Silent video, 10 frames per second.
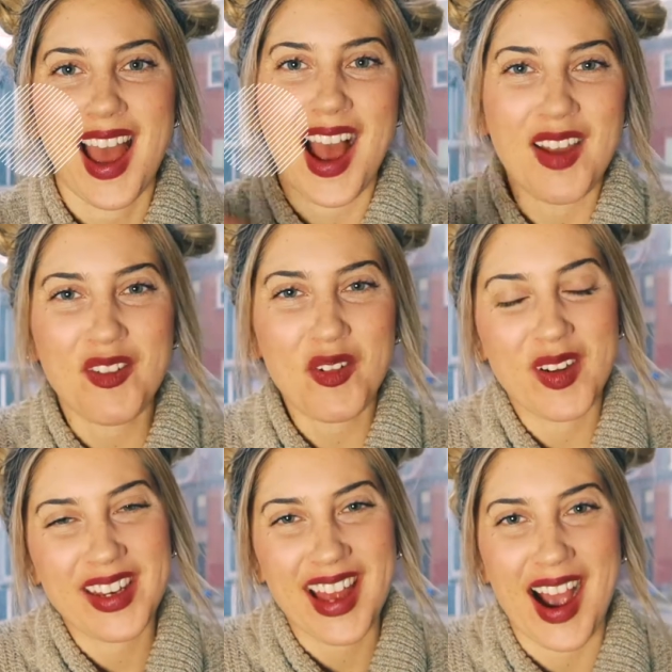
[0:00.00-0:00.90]
Hi
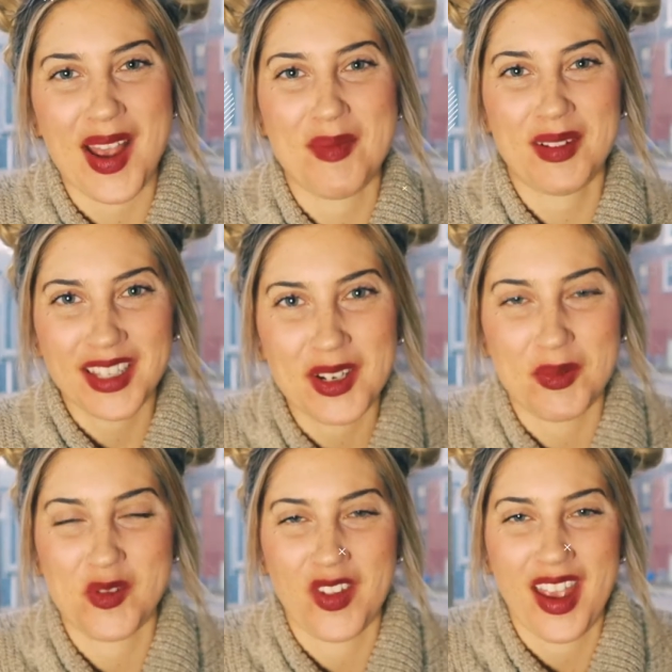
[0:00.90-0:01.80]
everyone, I'm Claire
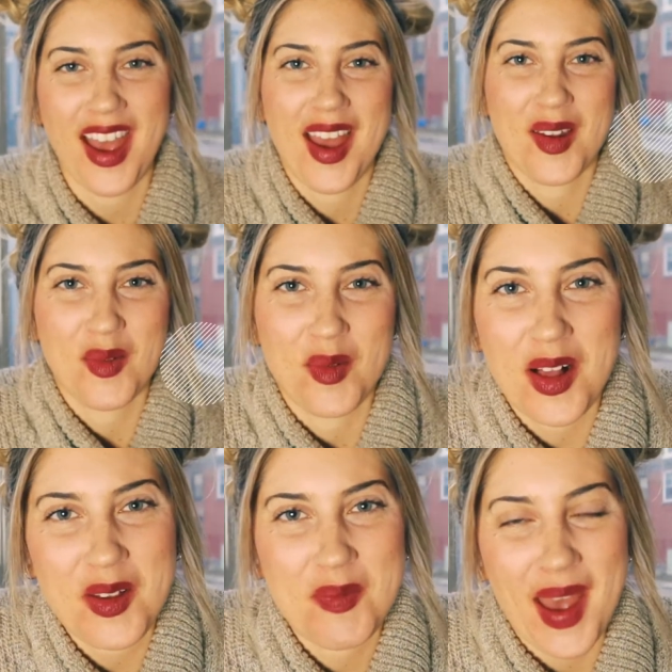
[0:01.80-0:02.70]
Bouvier and
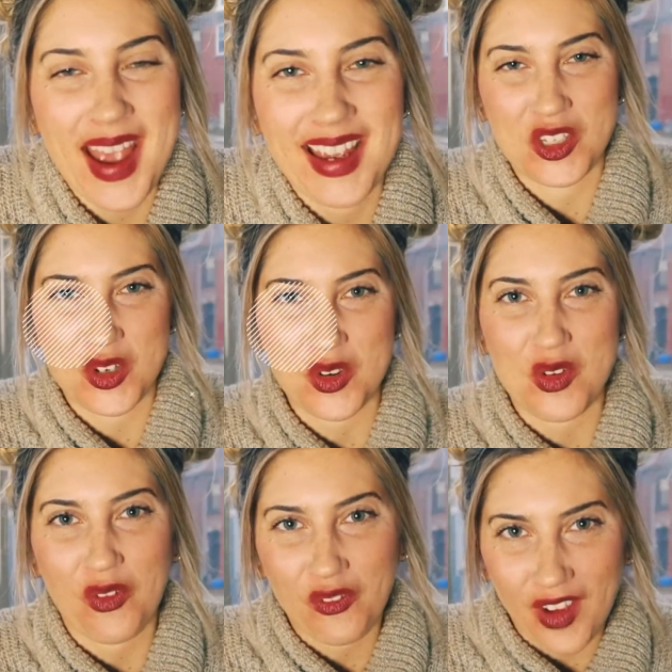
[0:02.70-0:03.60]
welcome back
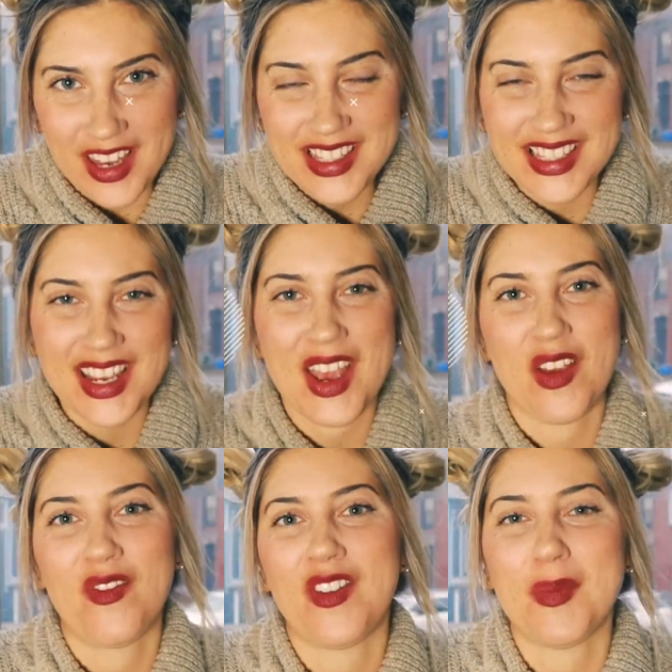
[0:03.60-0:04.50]
to FEiST,
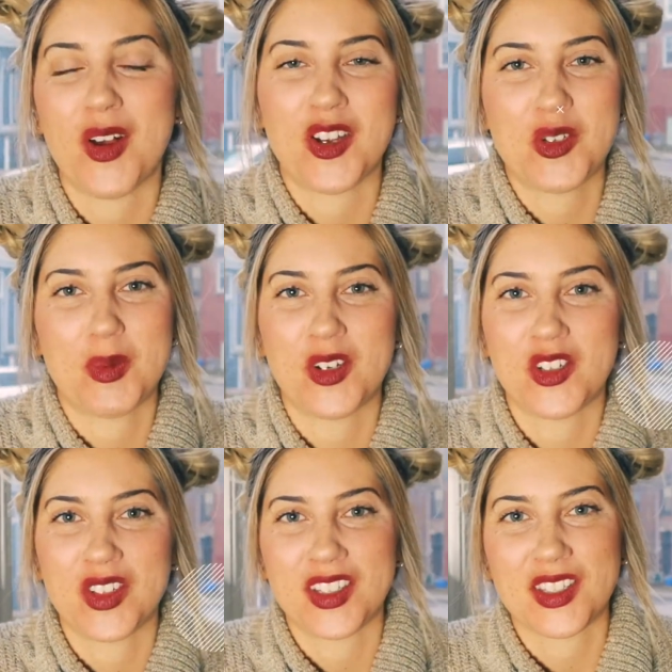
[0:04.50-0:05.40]
Female
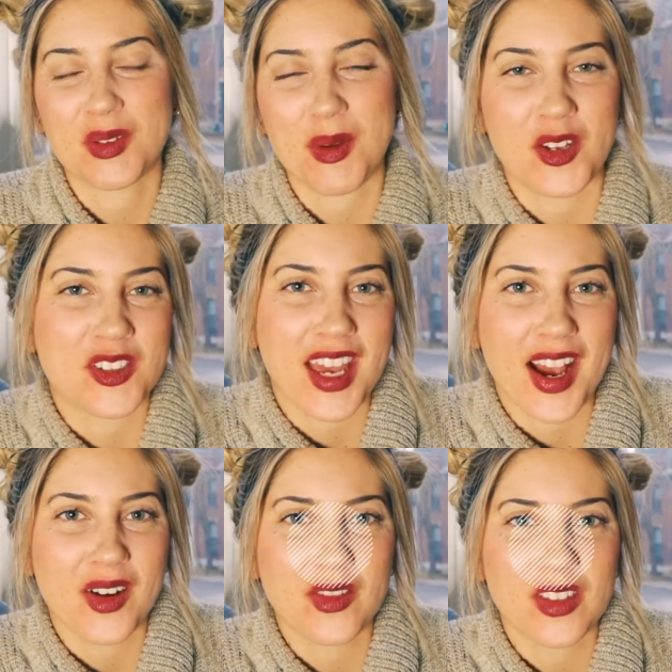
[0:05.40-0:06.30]
Entrepreneurs in Small
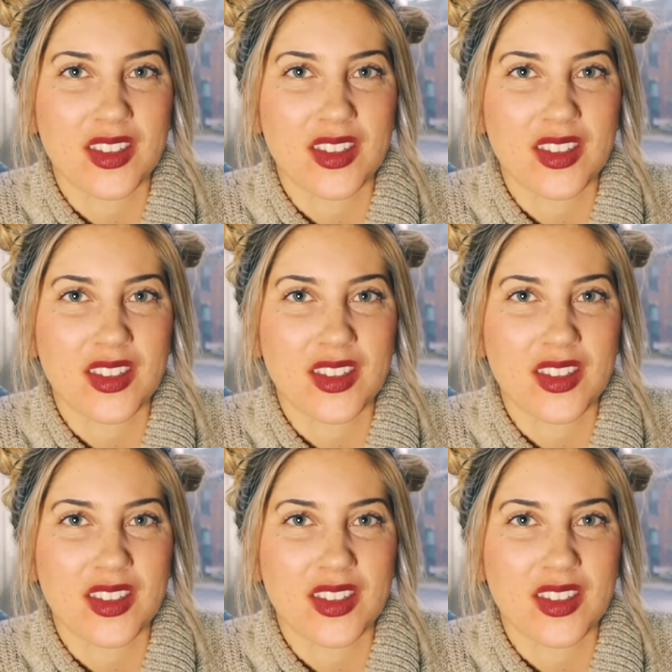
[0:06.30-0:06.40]
Towns.